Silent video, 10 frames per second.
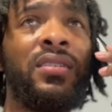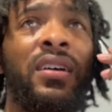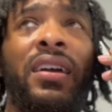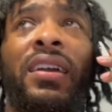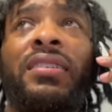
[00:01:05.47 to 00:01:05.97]

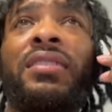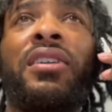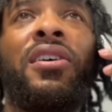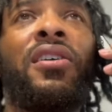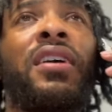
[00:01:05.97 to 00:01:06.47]
I hate that
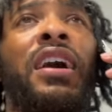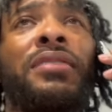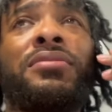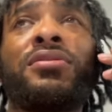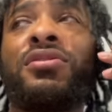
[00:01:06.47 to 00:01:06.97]
all
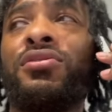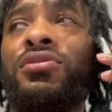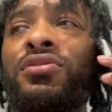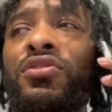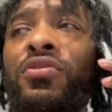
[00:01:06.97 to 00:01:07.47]
cops are so
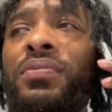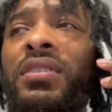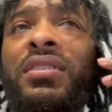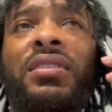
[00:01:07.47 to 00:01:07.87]
stupid.